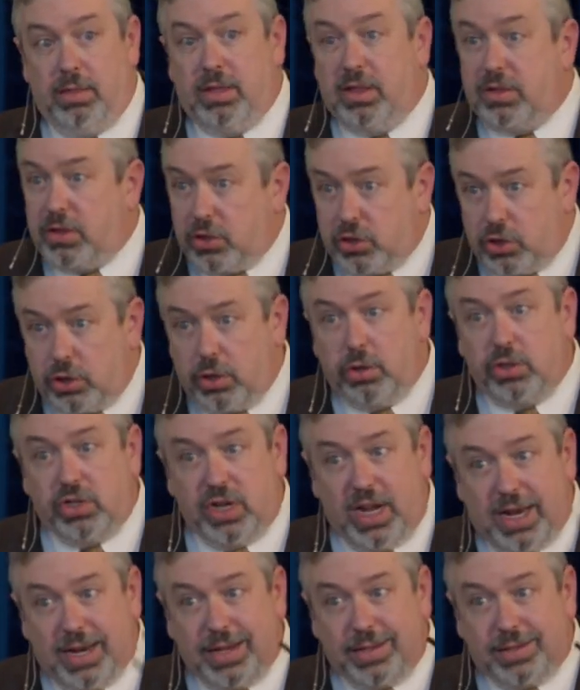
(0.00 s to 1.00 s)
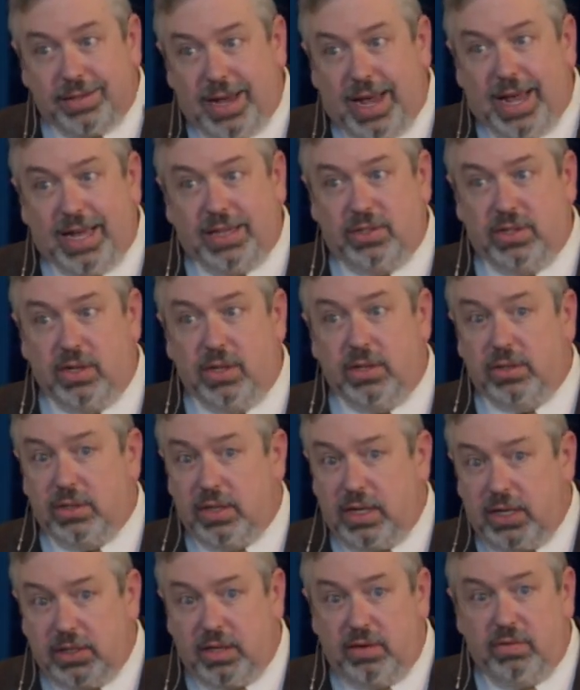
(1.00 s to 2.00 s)
that the church in its
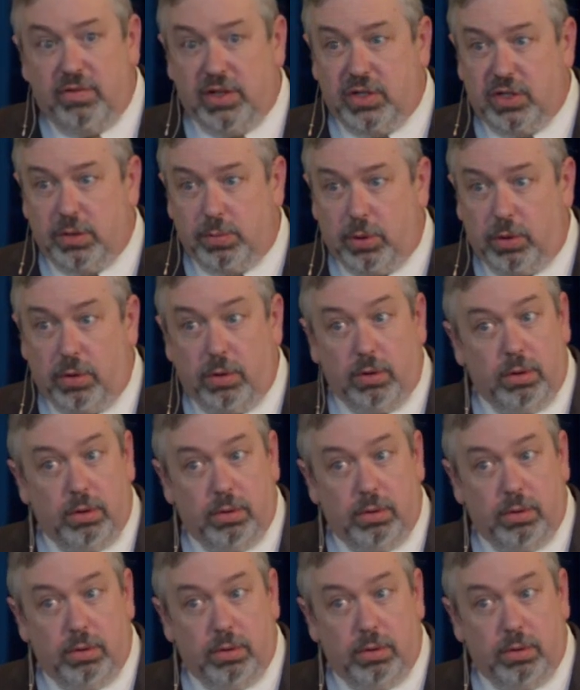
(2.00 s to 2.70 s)
essence is invisible.